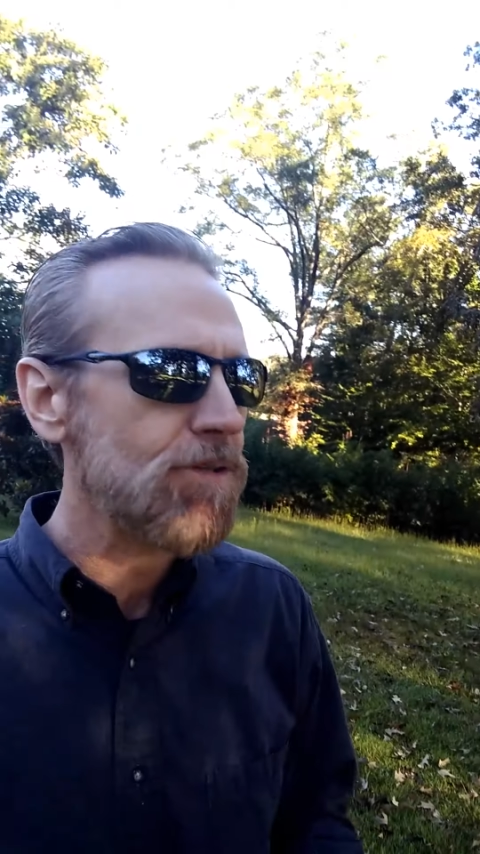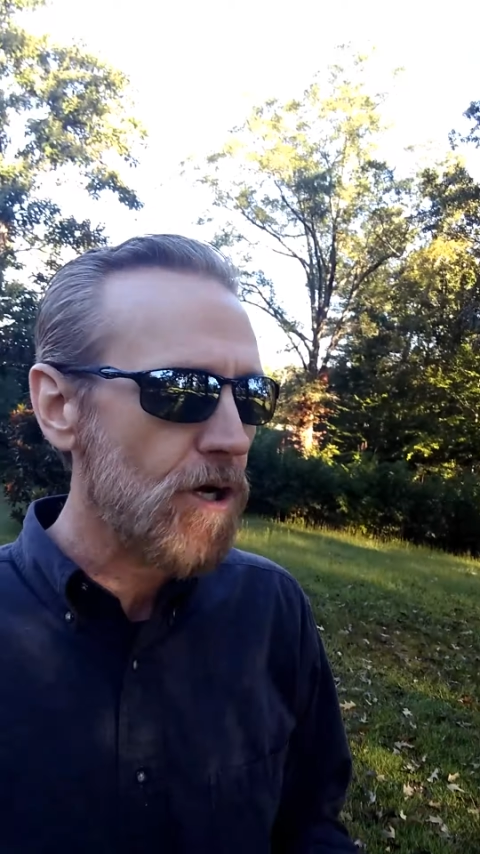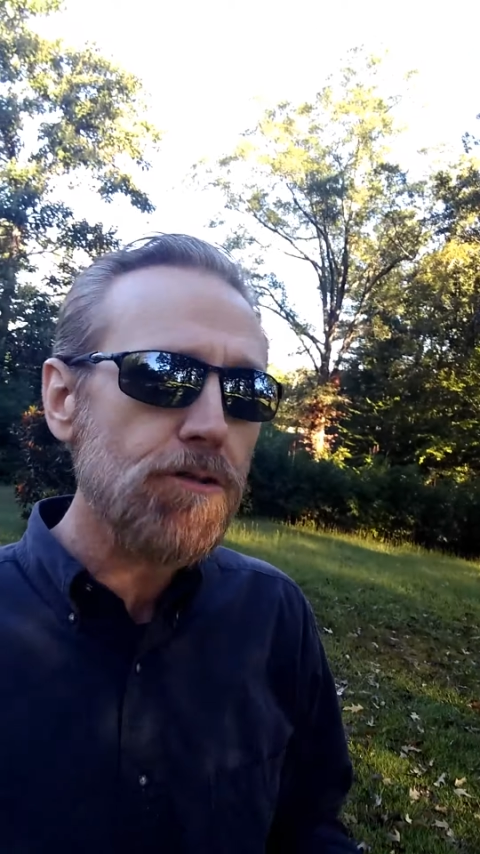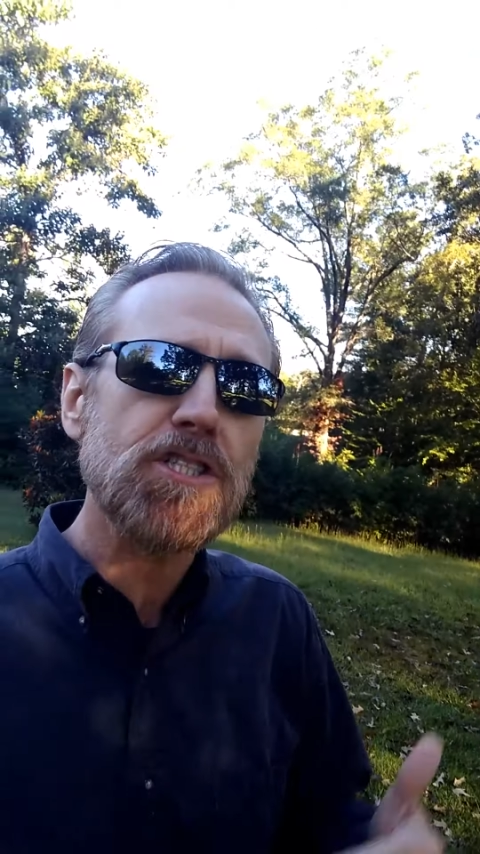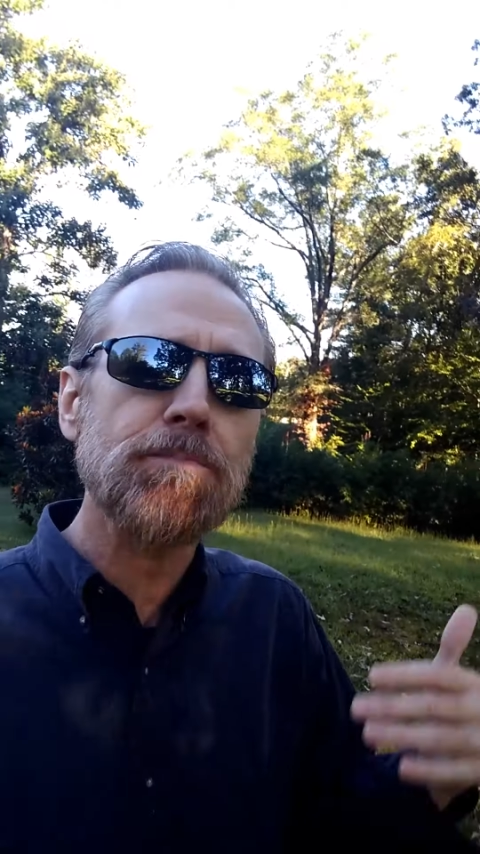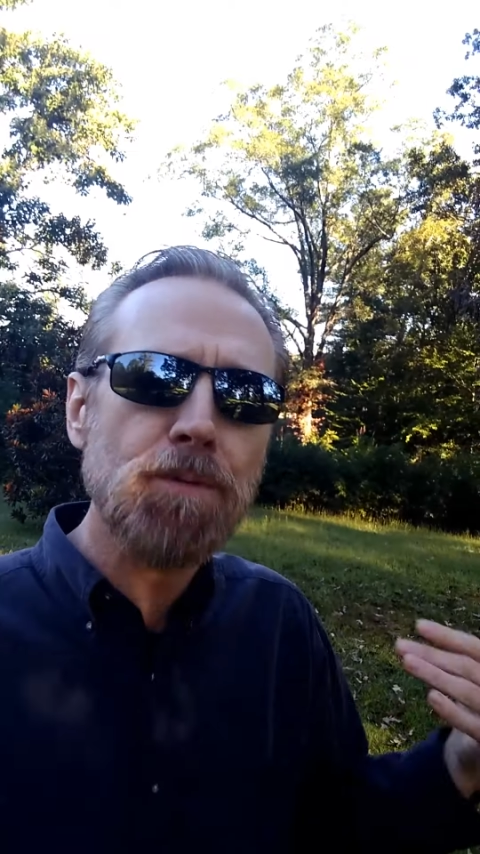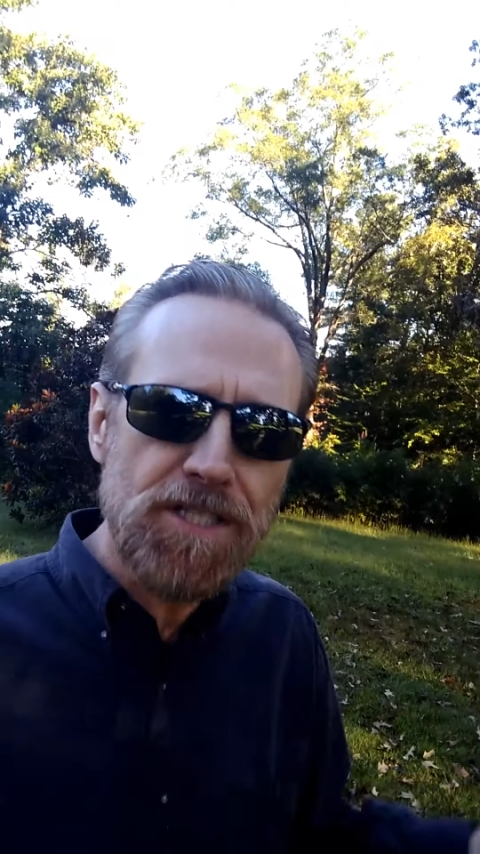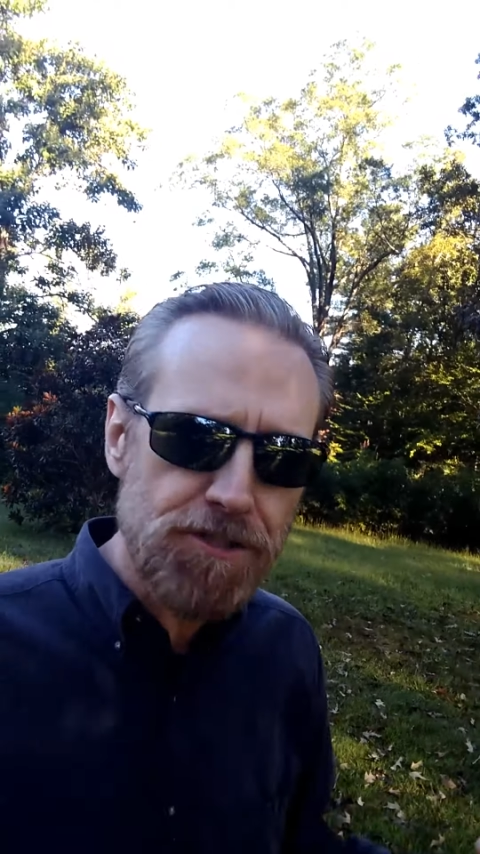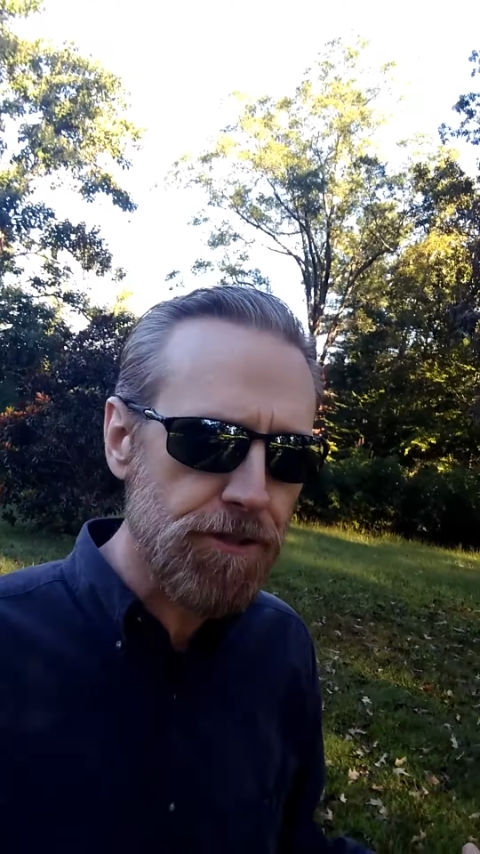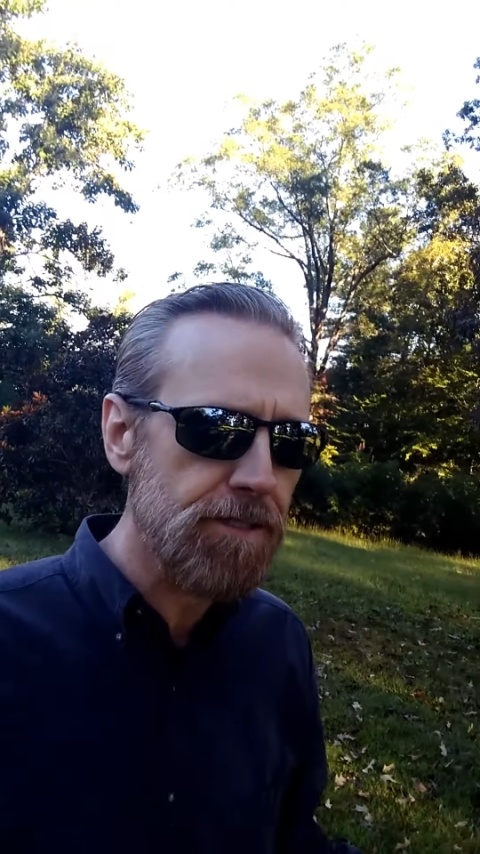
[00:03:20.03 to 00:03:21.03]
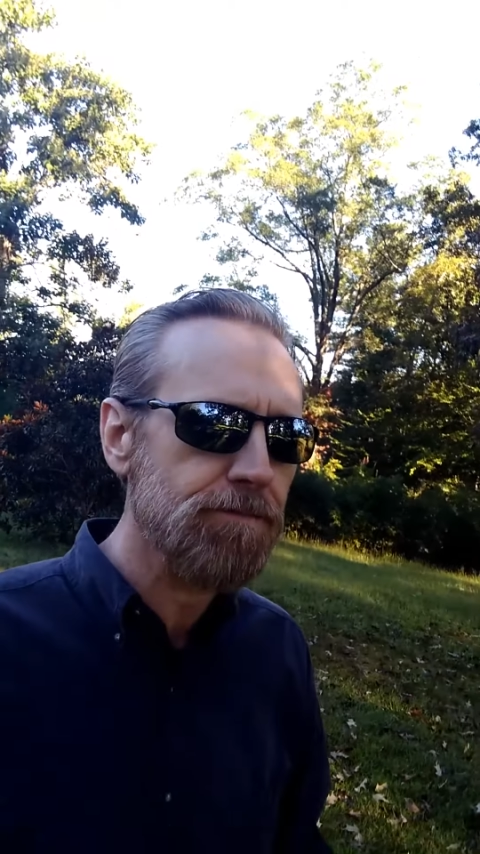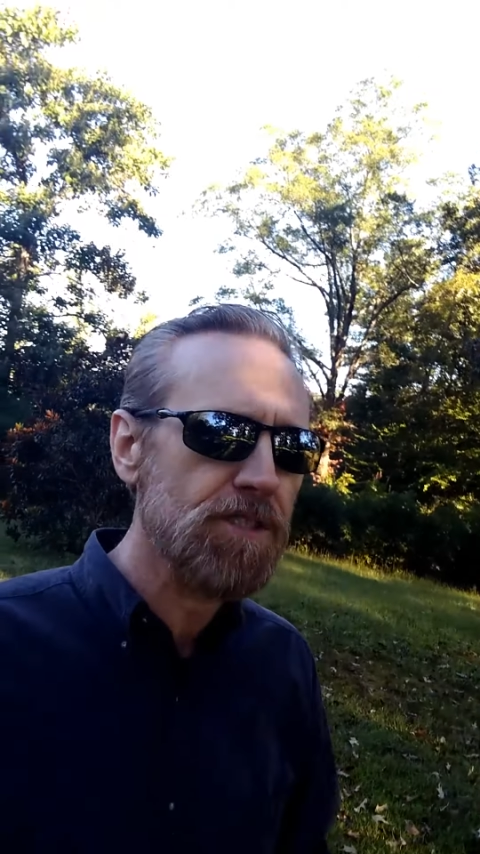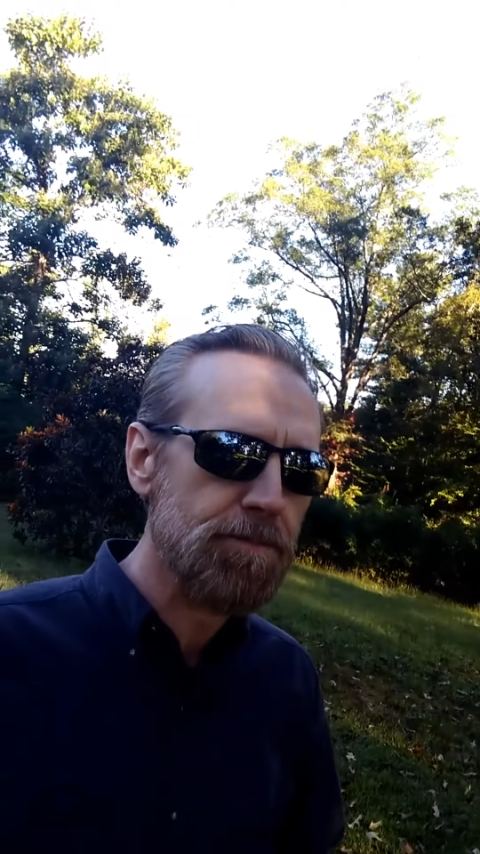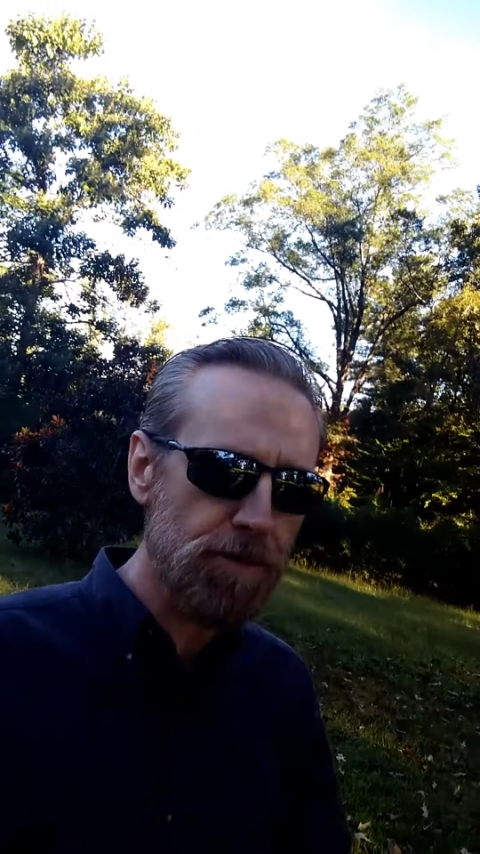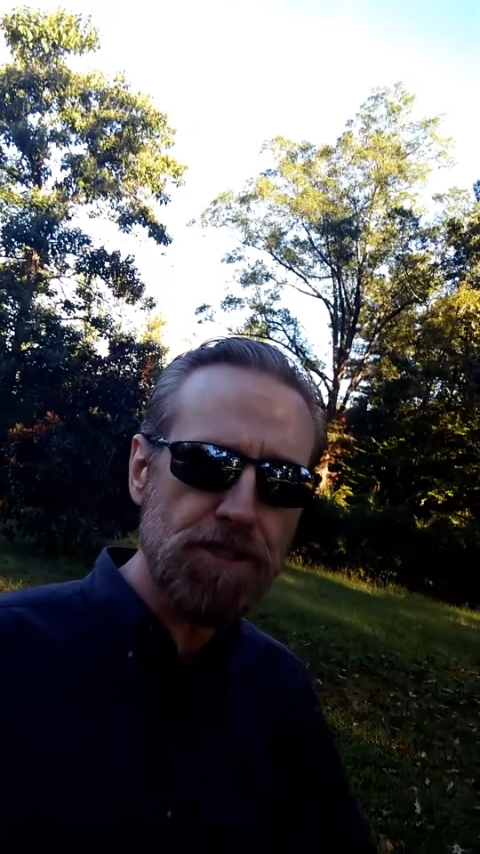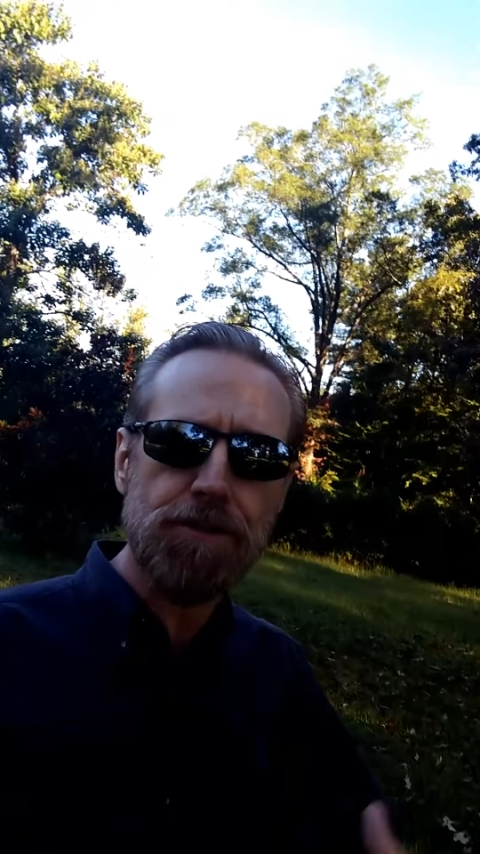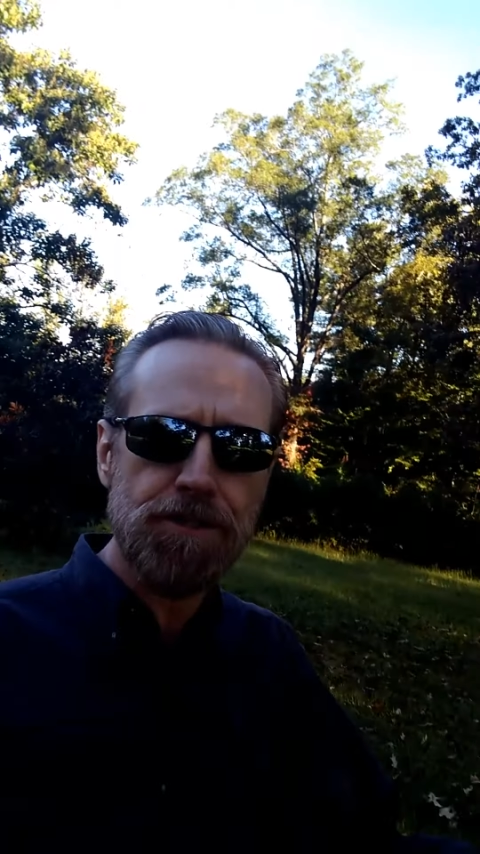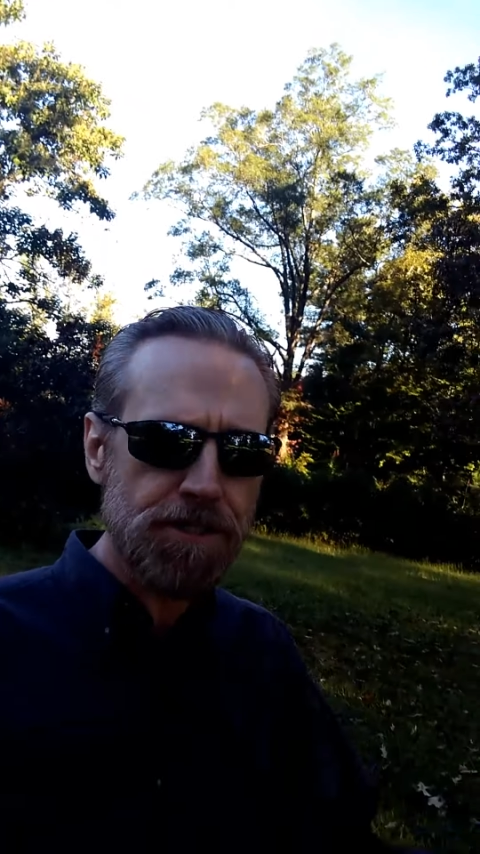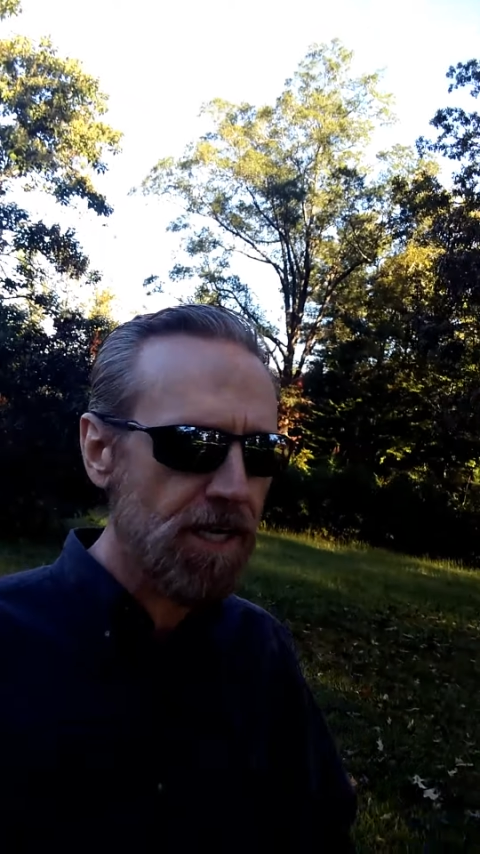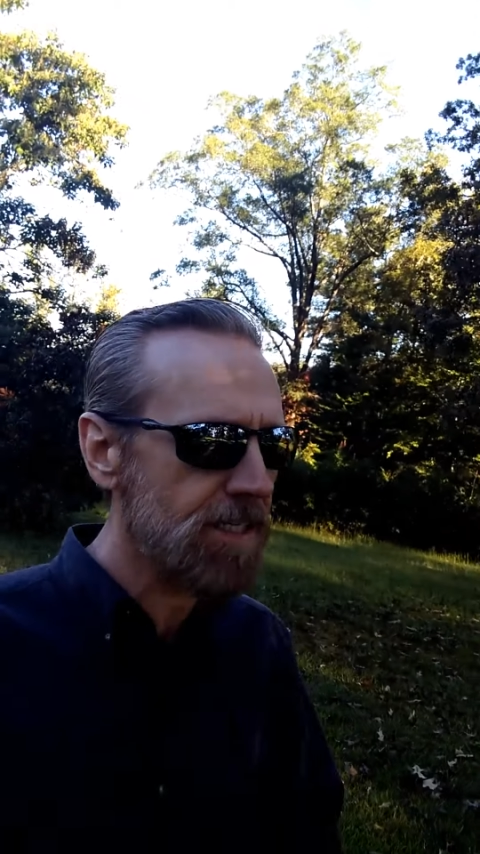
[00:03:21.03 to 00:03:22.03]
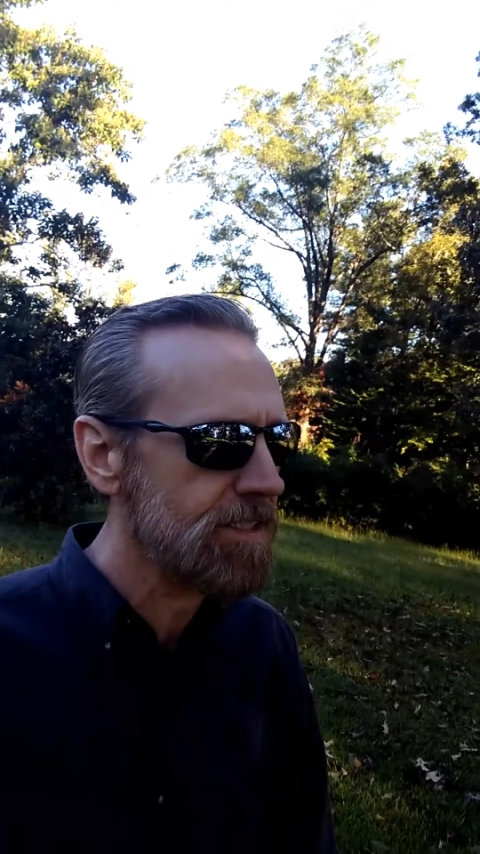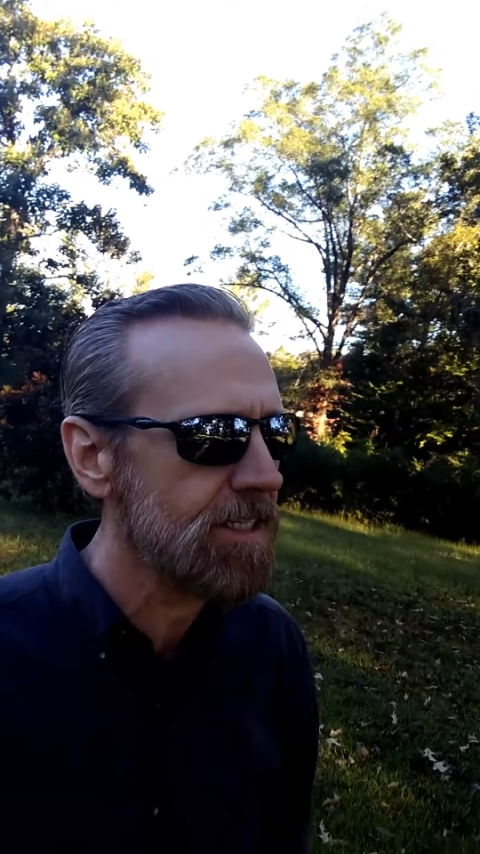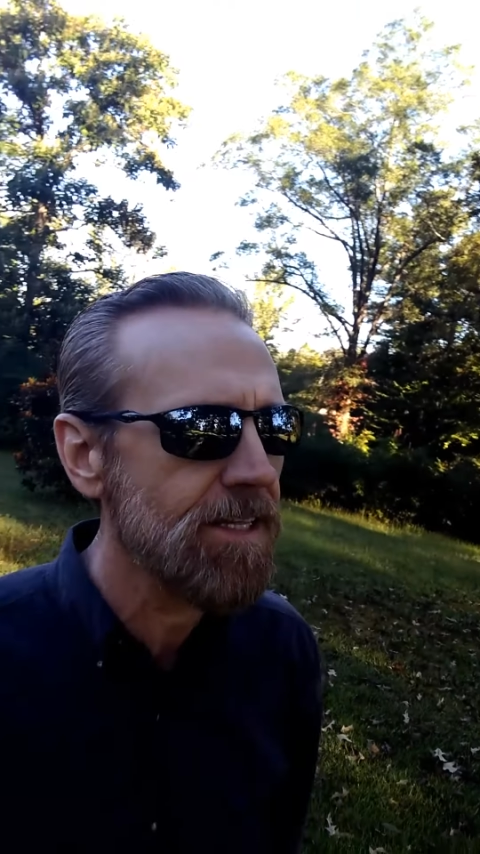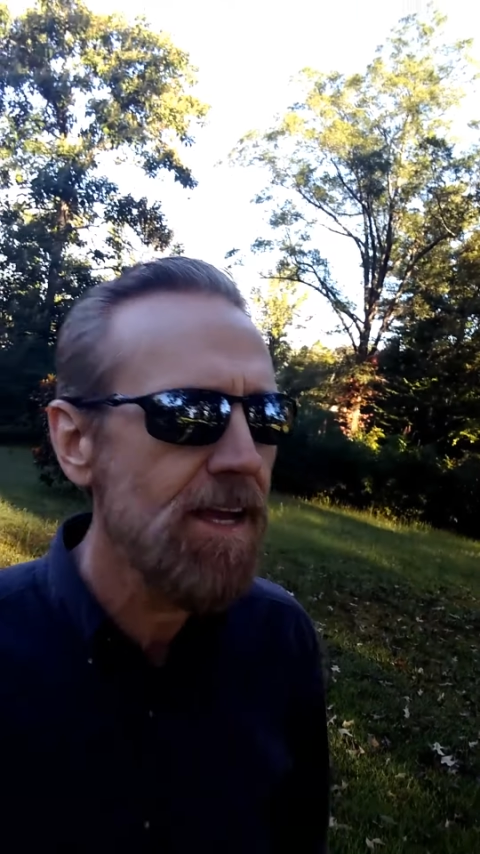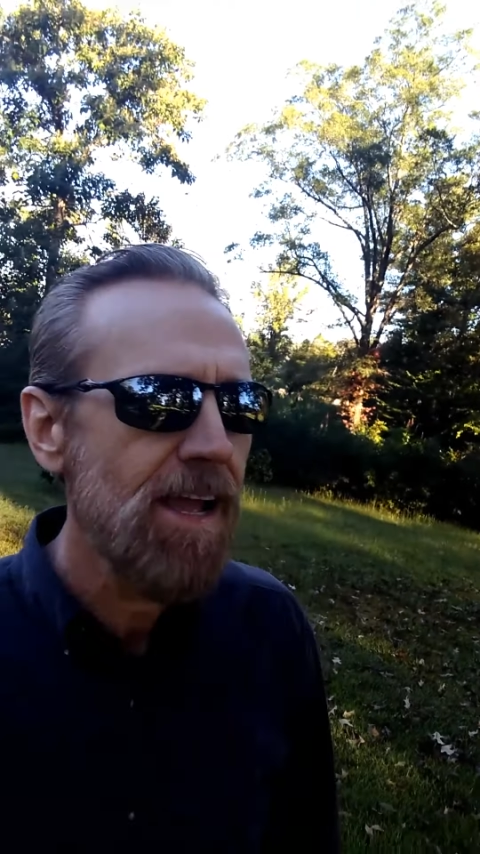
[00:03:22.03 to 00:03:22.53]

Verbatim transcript: It's called splintering, splintering your content,